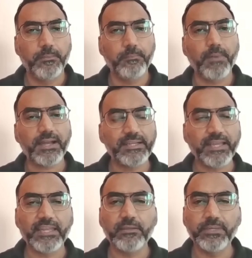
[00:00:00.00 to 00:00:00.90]
market
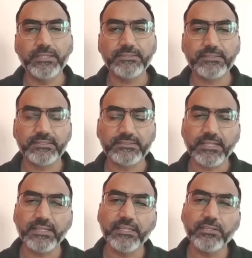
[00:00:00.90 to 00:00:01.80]
dynamics,
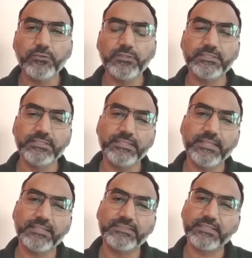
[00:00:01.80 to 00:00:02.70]
suddenly you will see
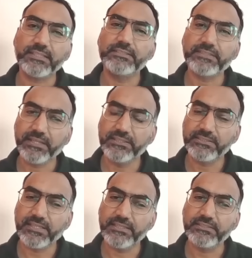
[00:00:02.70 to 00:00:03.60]
that certain skill
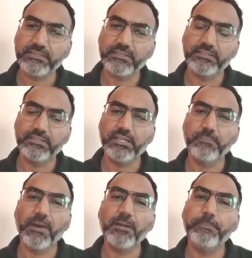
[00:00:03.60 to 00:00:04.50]
sets, the
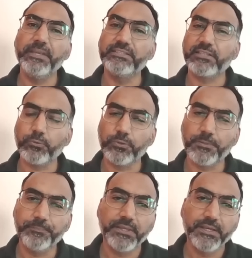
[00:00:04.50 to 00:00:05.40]
demand peaks out.
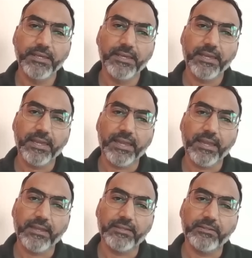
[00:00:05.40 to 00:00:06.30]

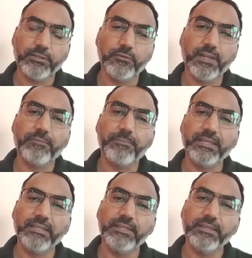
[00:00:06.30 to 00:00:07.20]
And you will have
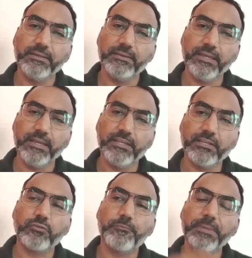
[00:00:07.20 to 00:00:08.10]
many
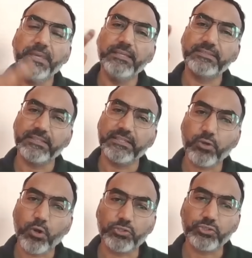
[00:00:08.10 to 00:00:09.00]
areas of peaks and then
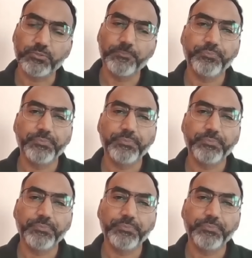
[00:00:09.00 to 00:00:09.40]
troughs.